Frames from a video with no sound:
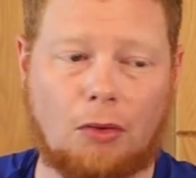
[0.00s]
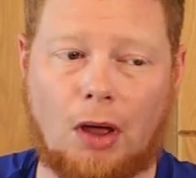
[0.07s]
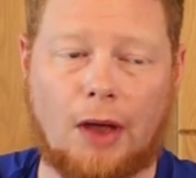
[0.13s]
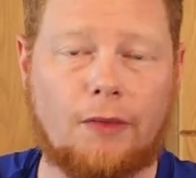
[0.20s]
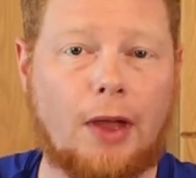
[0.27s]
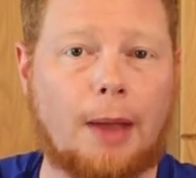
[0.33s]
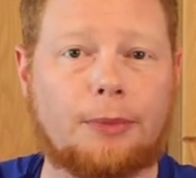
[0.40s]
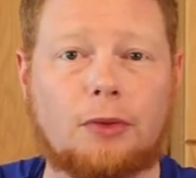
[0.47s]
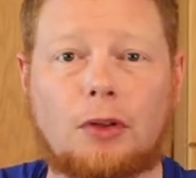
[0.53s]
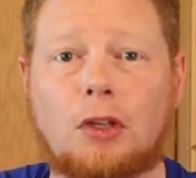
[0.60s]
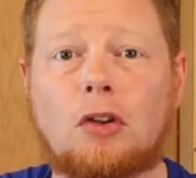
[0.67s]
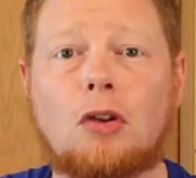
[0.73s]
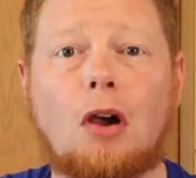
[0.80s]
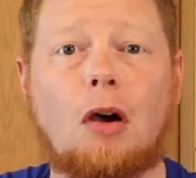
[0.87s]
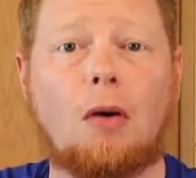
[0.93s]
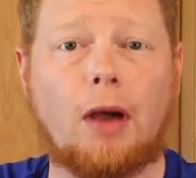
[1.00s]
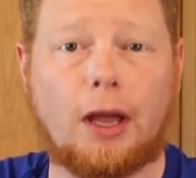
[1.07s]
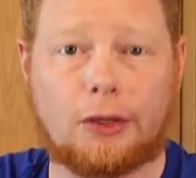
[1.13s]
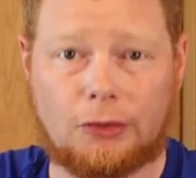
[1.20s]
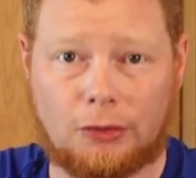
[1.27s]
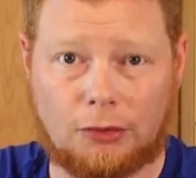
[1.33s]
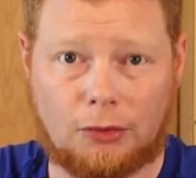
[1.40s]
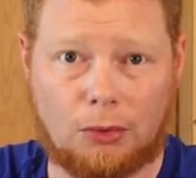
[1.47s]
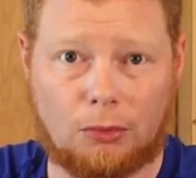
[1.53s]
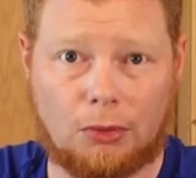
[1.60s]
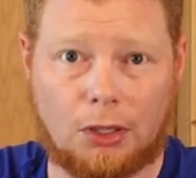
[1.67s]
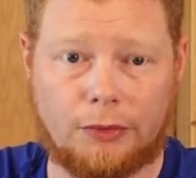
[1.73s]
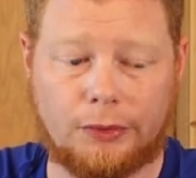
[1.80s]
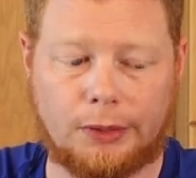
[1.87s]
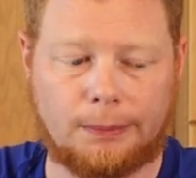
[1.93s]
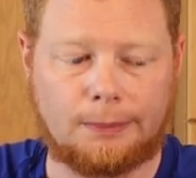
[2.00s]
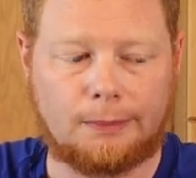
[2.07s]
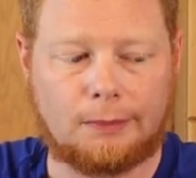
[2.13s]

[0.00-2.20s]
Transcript: have absolutely no access to an oven,